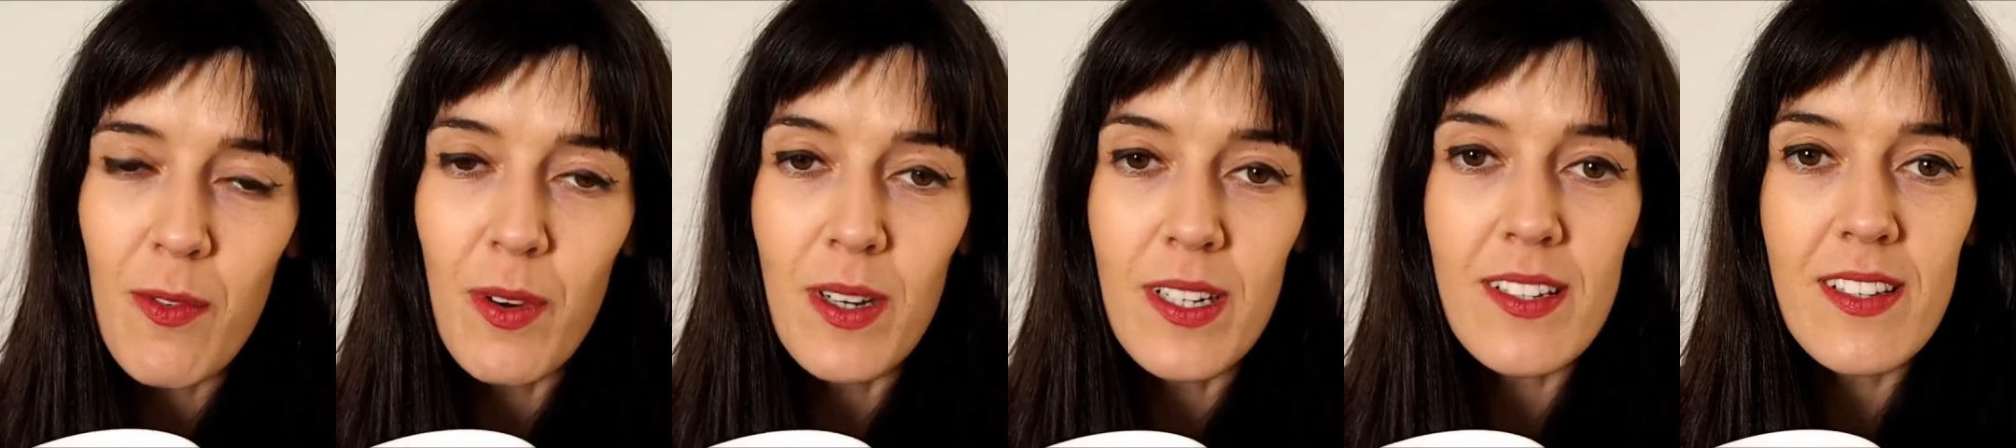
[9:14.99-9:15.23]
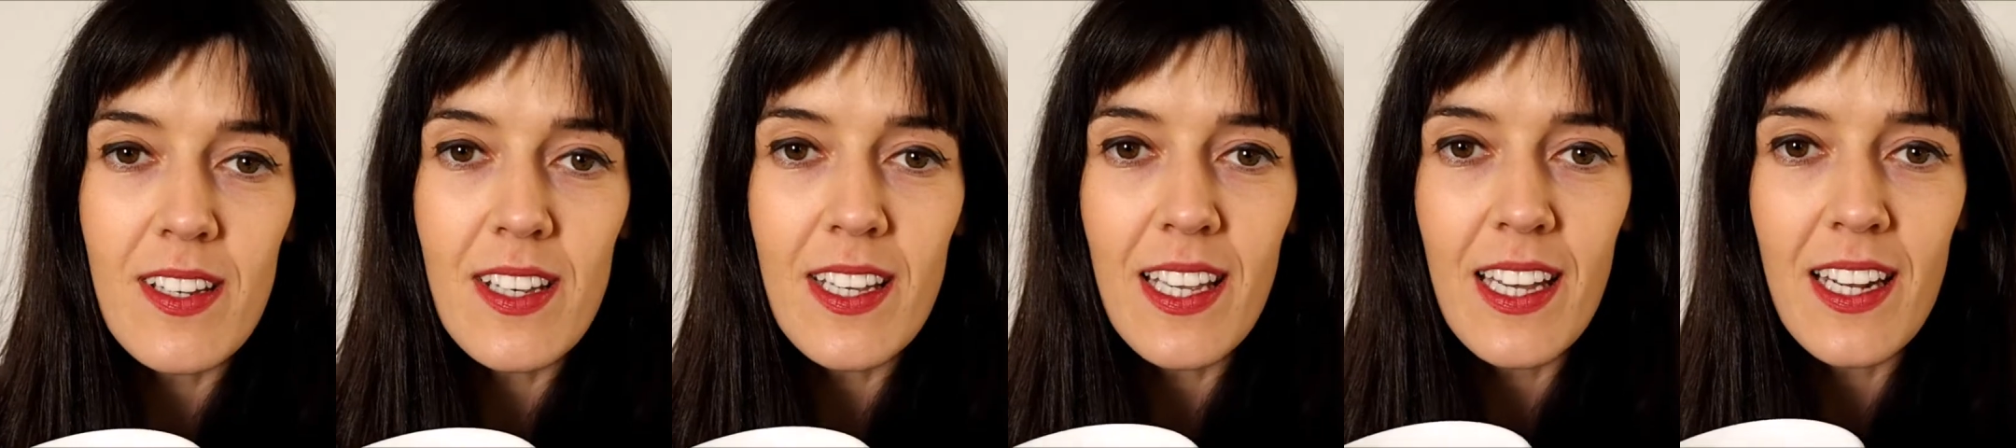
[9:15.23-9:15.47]

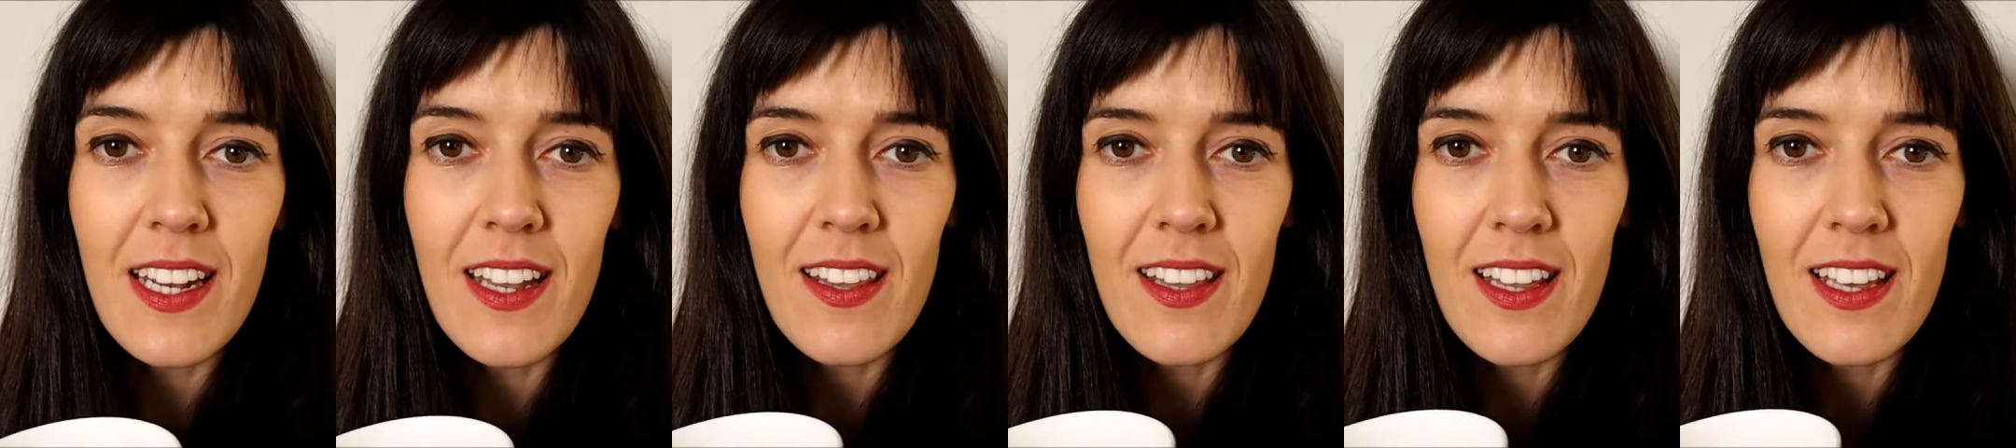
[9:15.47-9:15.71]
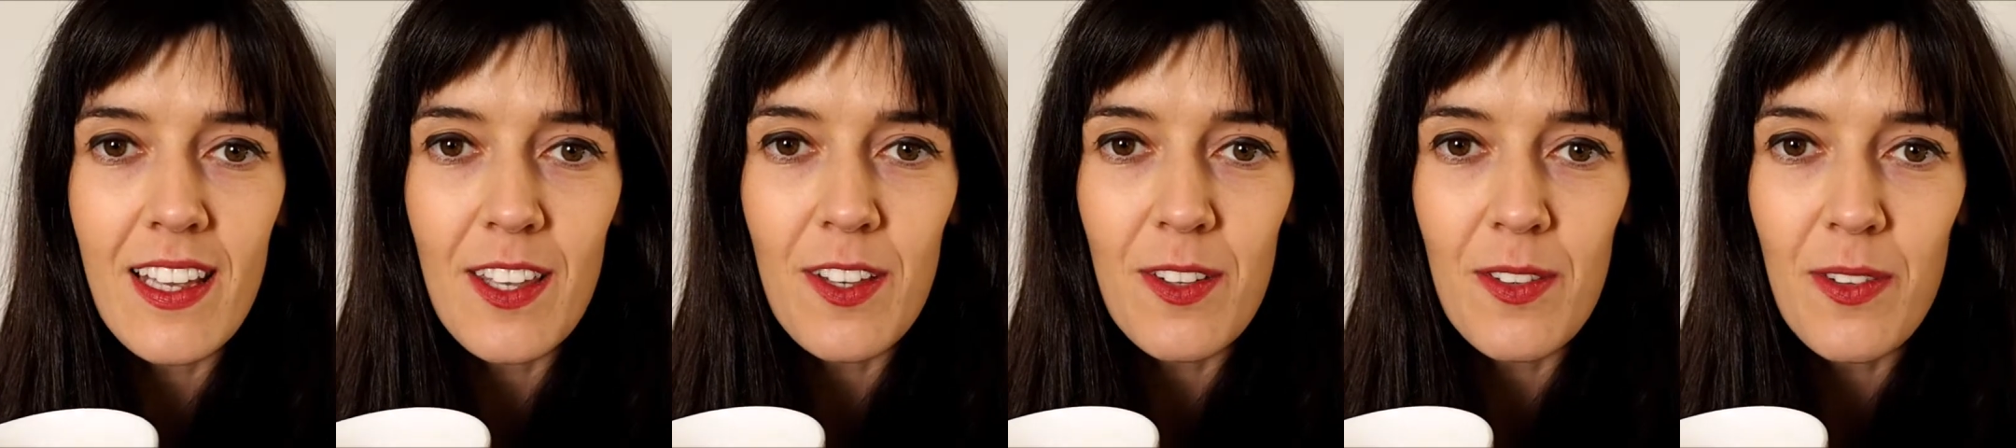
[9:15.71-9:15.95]
Once again,
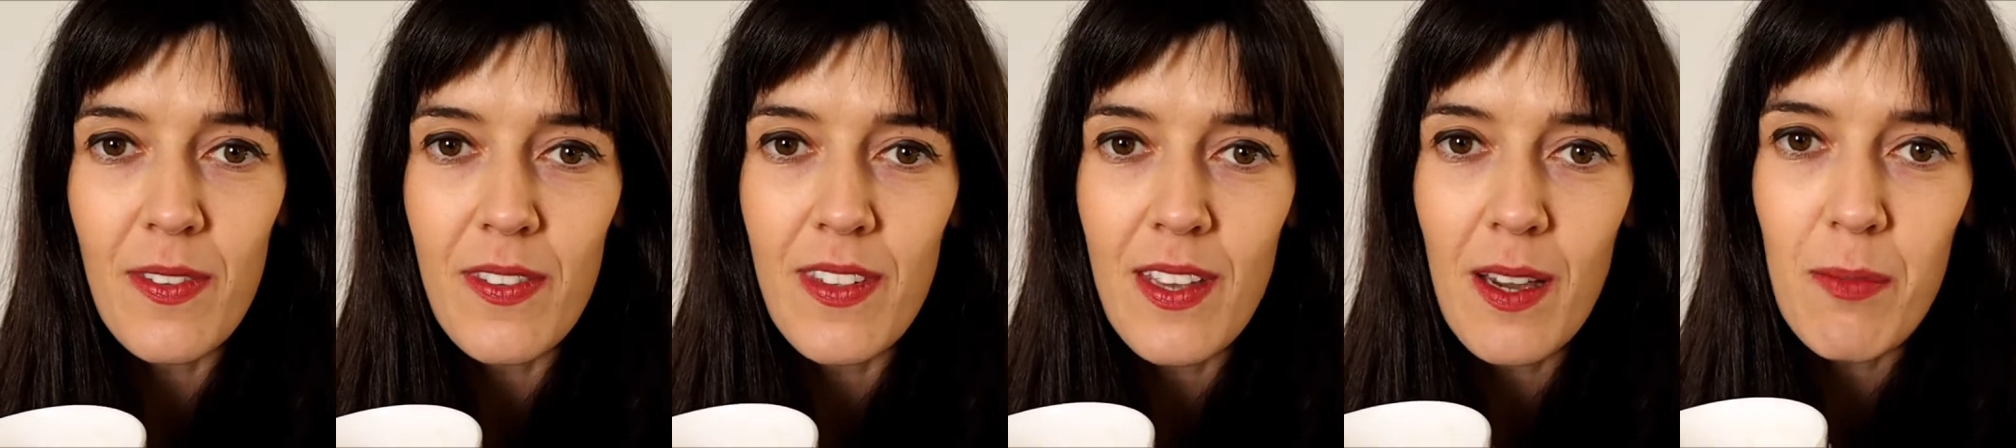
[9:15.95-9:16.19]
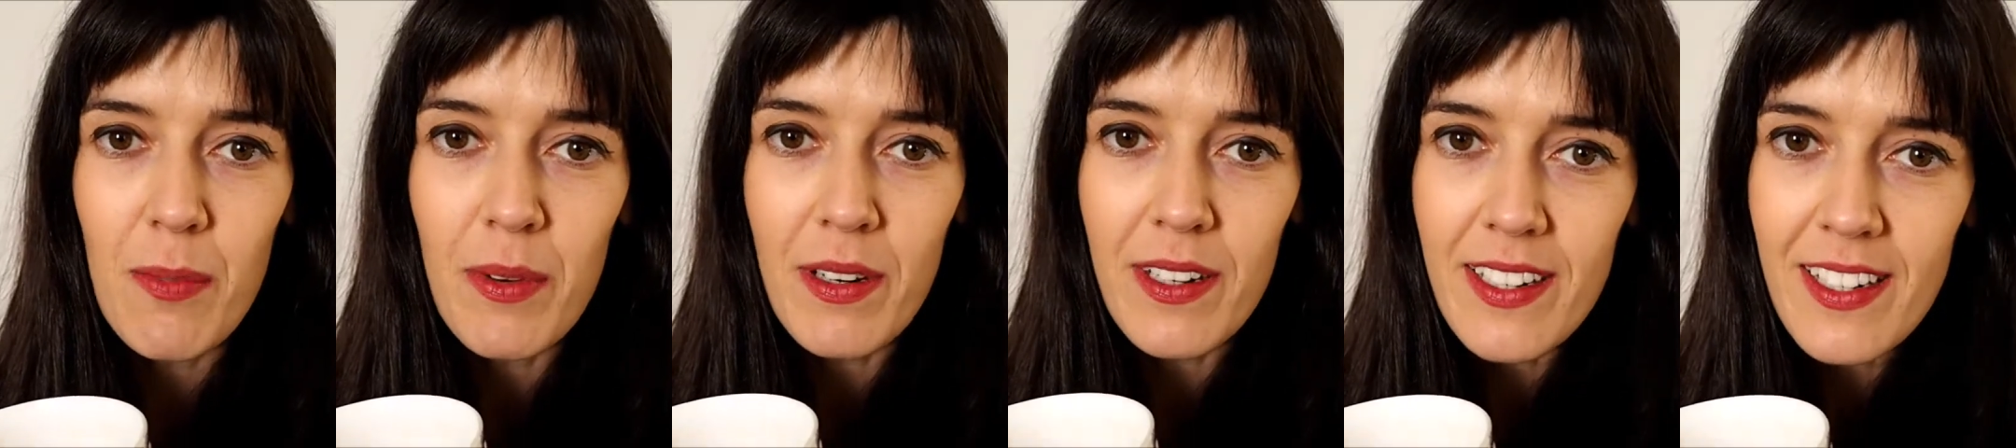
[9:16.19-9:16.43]
thank you to the
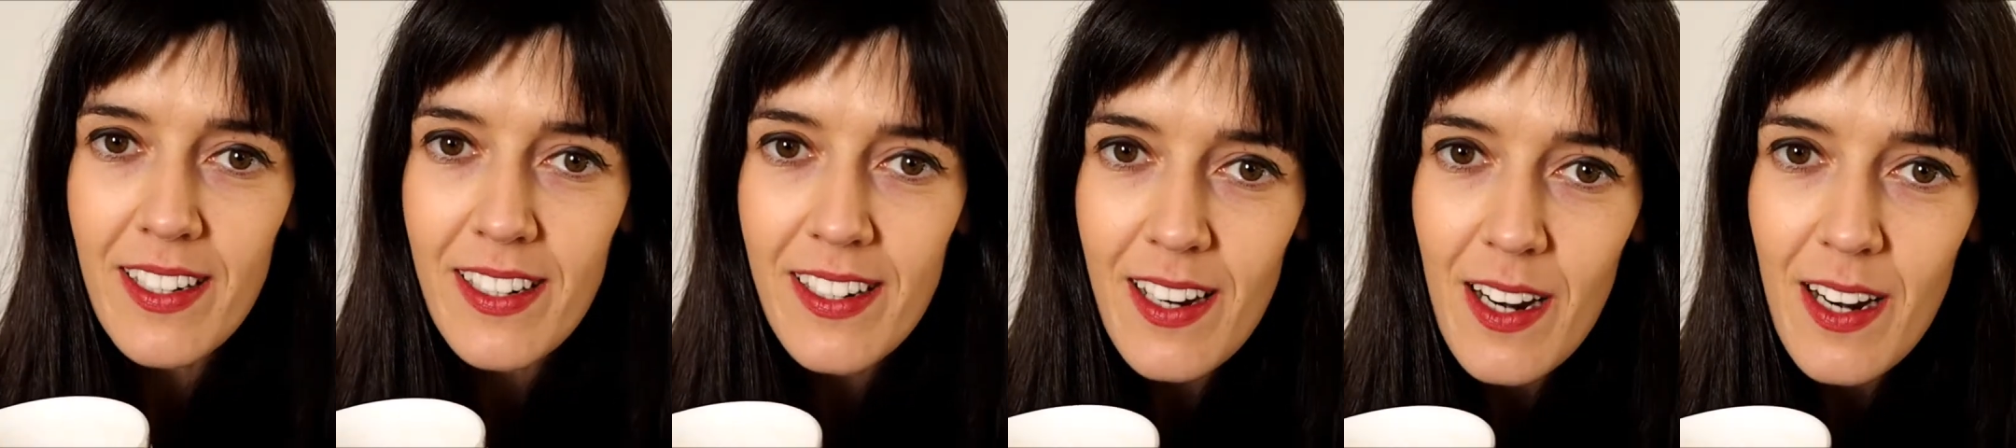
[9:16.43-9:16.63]
Aberdeen